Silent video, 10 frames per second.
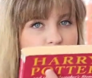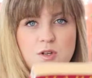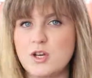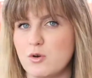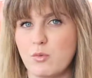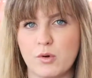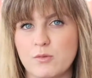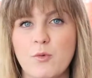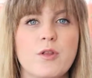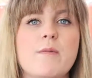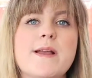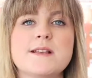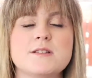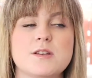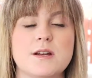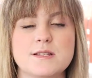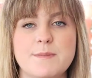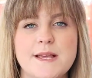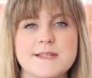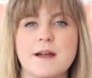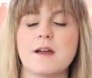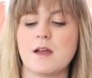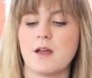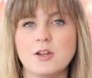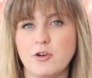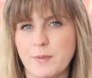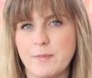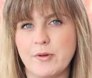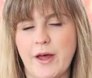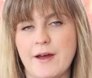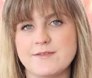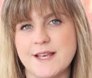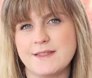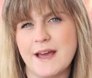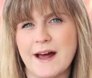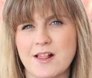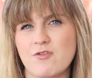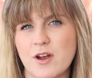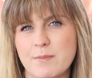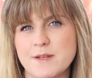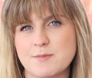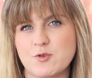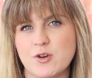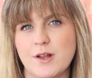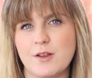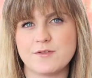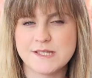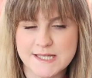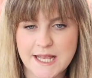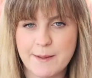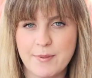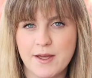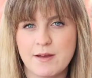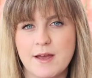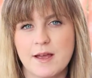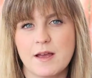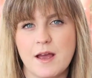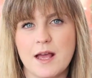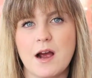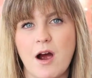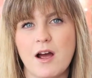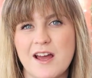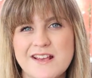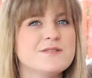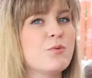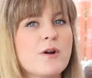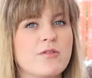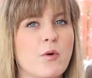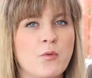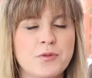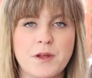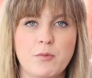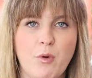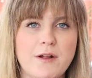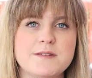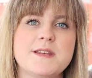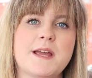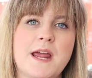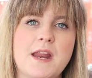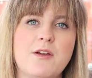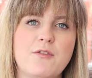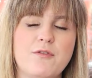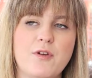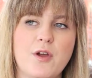you know, what they're made into, and it's amazing. A lot of people have said that Alan Rickman's portrayal of Snape is one of the only ones that kind of